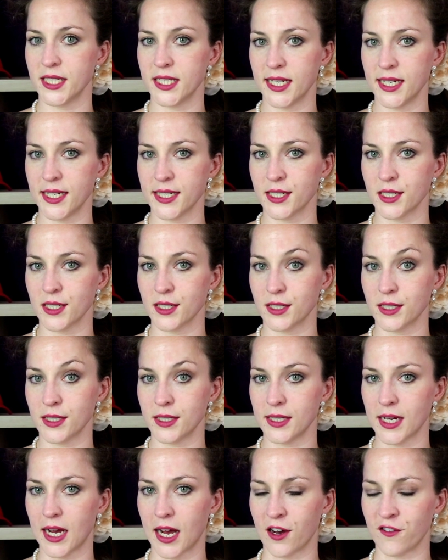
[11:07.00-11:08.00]
sinister
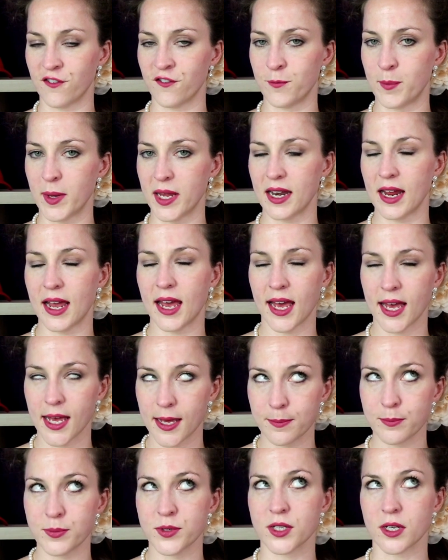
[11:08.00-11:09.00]
stuff, but
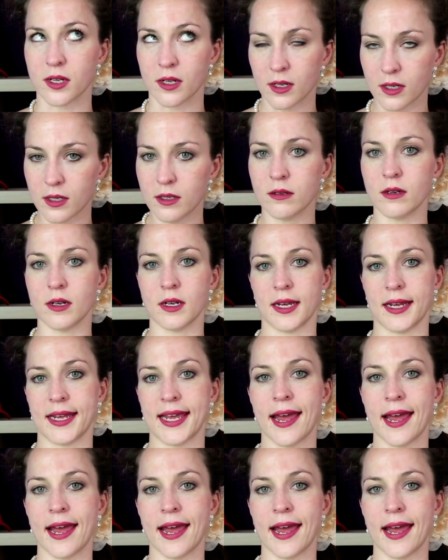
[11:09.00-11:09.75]
absolutely